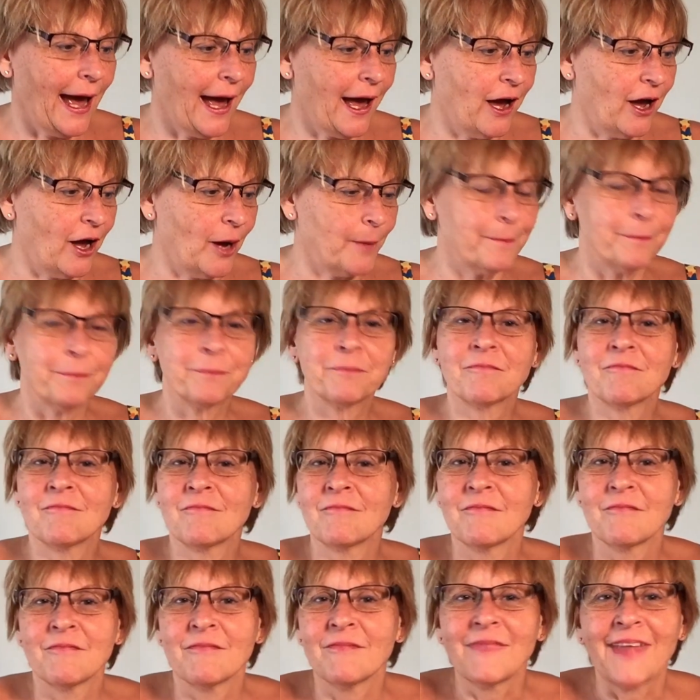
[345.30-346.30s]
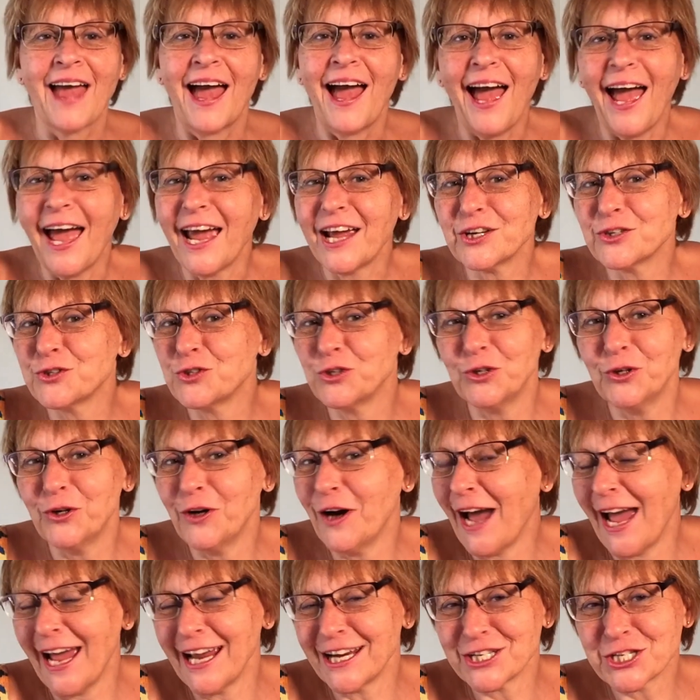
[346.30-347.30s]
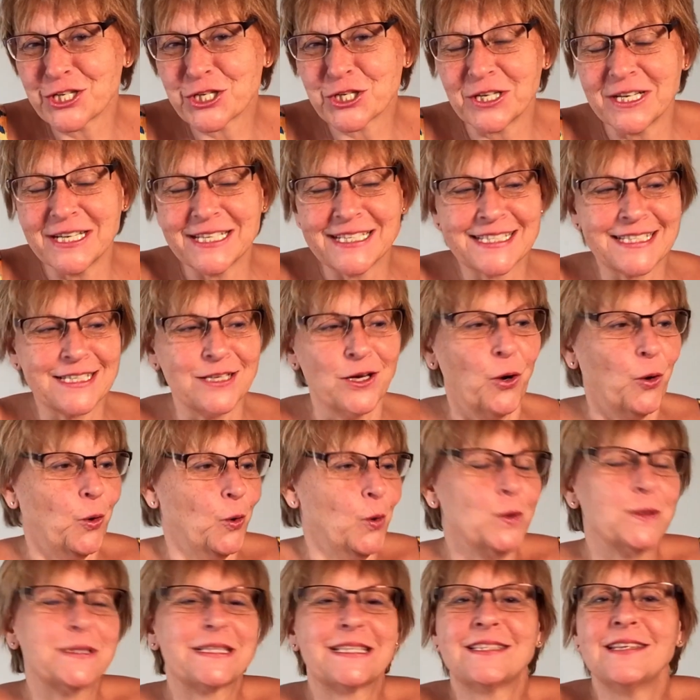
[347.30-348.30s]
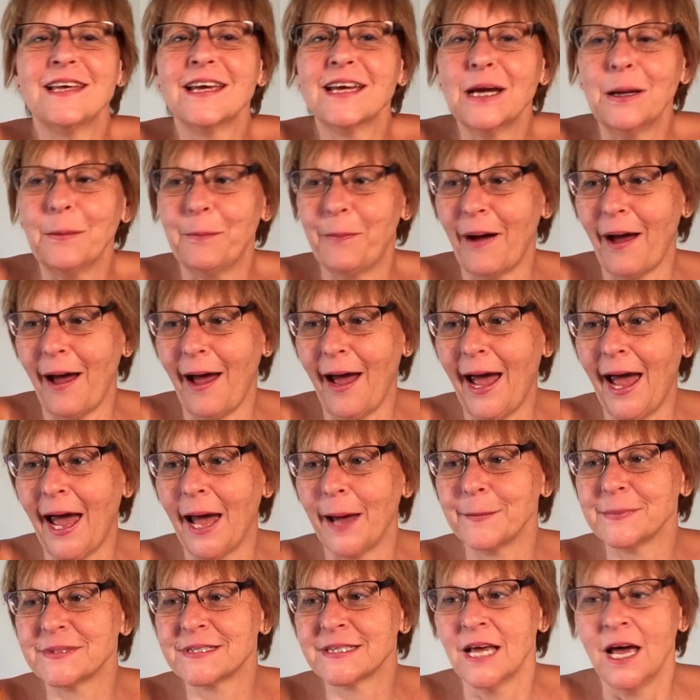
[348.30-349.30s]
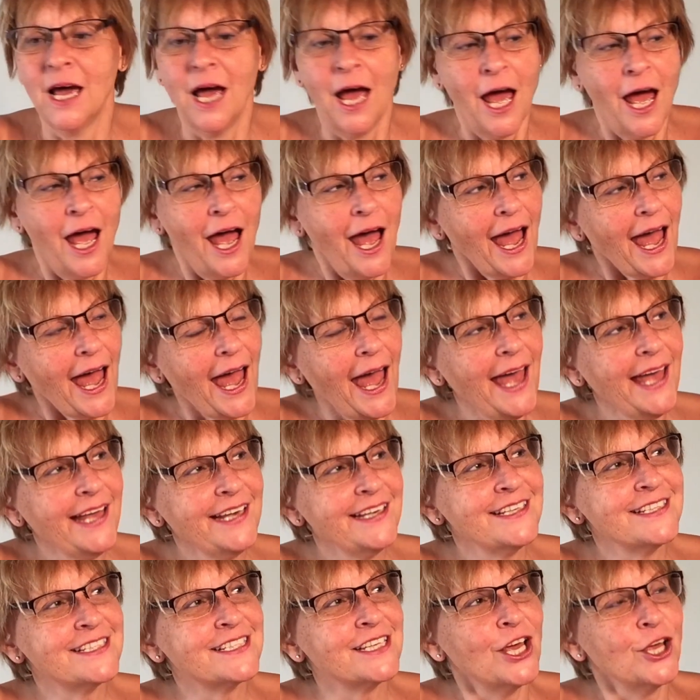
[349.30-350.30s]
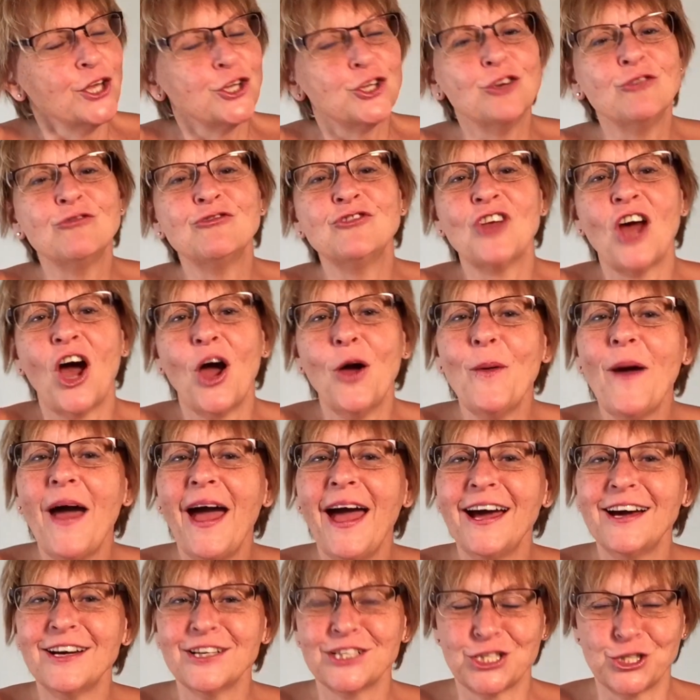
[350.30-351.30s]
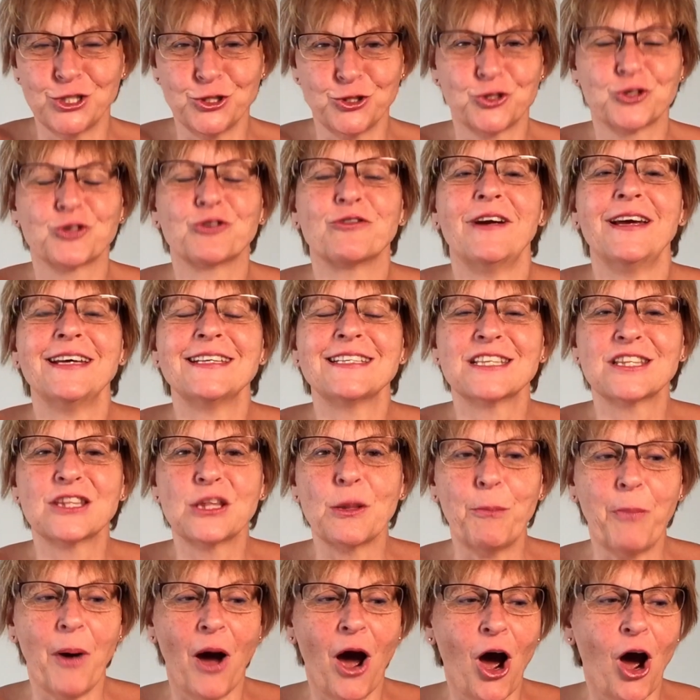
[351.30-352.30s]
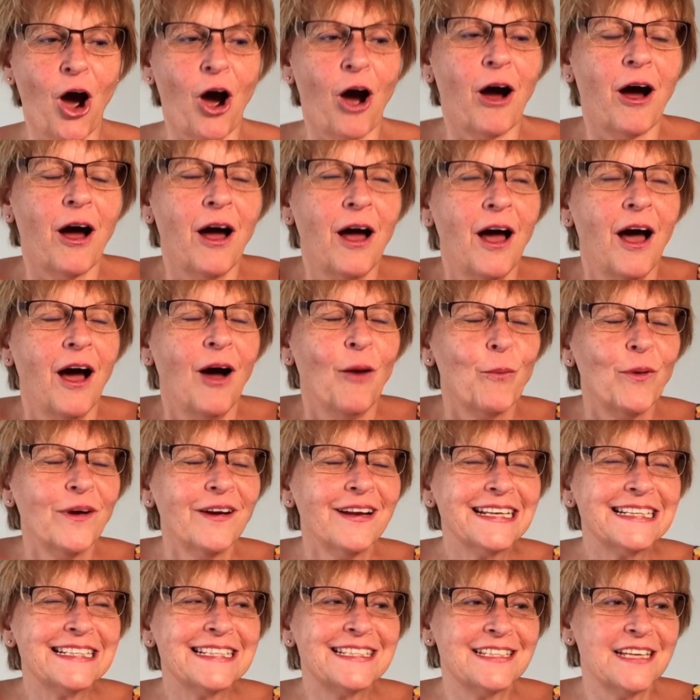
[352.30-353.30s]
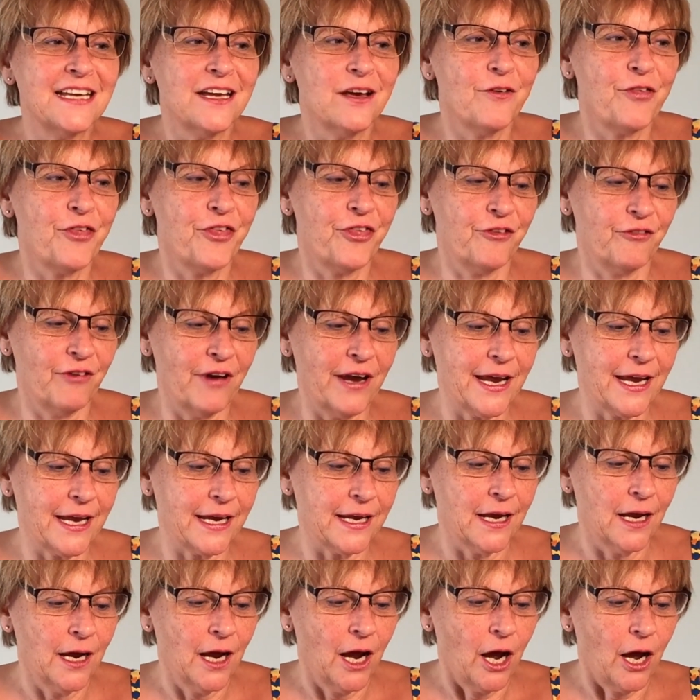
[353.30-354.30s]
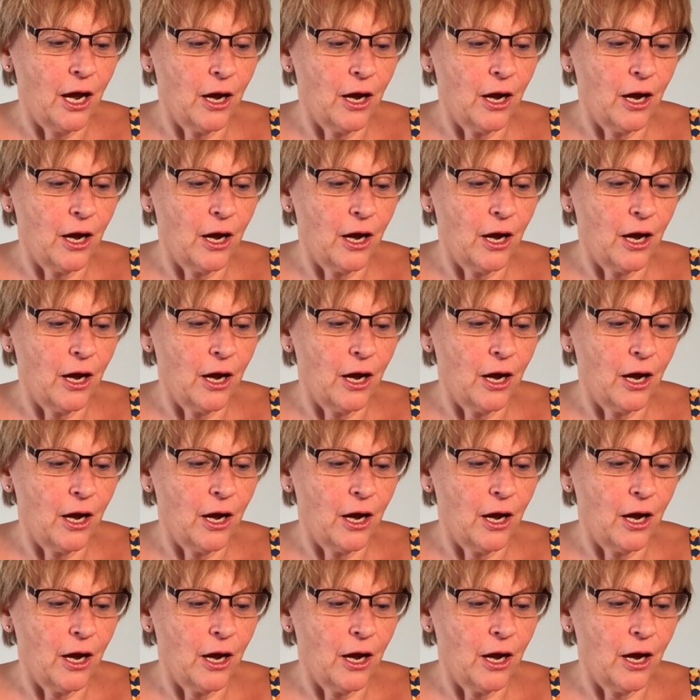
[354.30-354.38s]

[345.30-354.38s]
actor, actress, or singer perhaps. And you know how to dress the part. When I see a 3